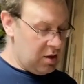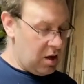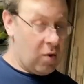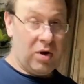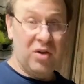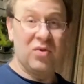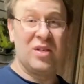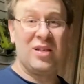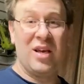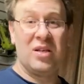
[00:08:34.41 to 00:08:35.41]
I wanna use
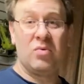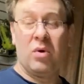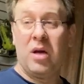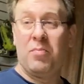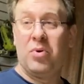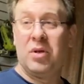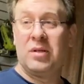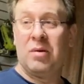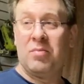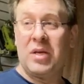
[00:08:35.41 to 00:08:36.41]
six when I put
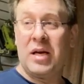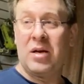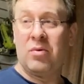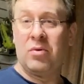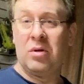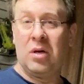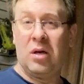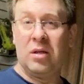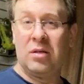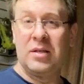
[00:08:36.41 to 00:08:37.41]
something down
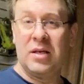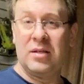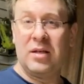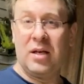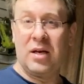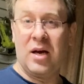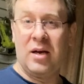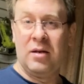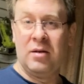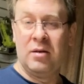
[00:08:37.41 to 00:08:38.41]
on the CNC to
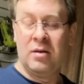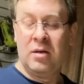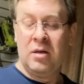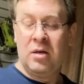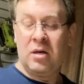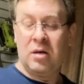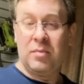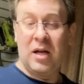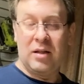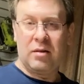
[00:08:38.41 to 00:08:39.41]
cut um,
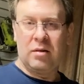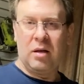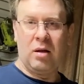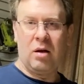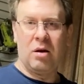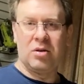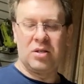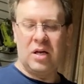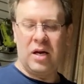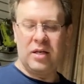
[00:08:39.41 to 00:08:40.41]
at a large
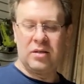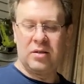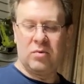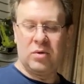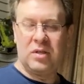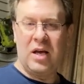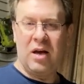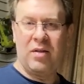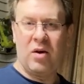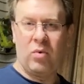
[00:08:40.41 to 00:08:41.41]
size. So we'll see
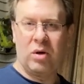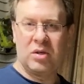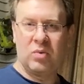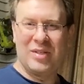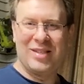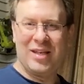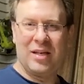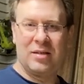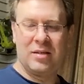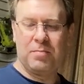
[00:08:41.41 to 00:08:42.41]
how that works with
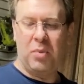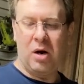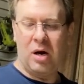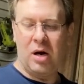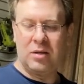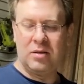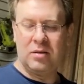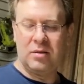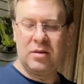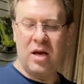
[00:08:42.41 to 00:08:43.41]
six pods,
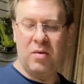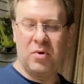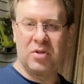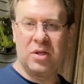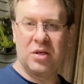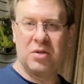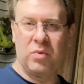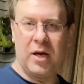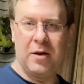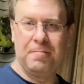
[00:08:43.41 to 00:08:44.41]
see how much suction
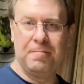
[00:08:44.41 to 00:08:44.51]
we get.